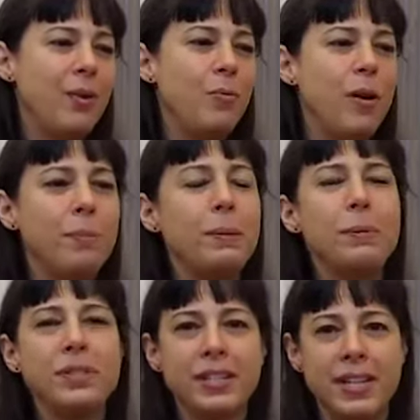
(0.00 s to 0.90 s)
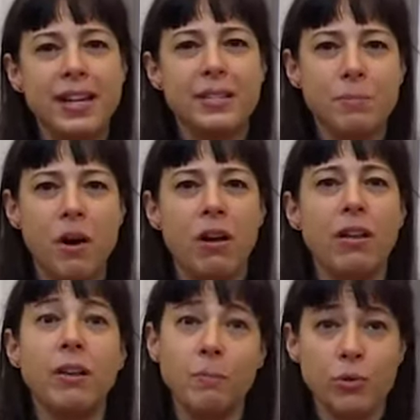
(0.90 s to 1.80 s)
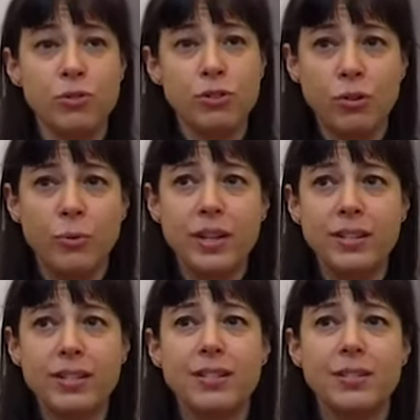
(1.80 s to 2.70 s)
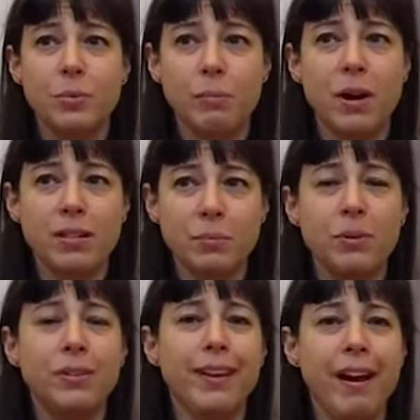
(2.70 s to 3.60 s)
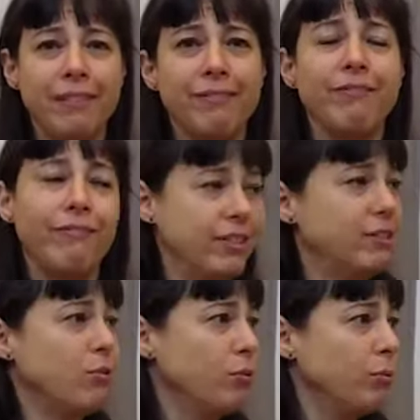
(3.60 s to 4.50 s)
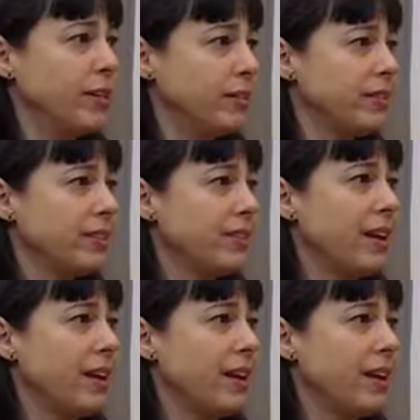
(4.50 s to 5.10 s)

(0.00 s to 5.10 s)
want people to take small emotional risks when possible, not physical risks.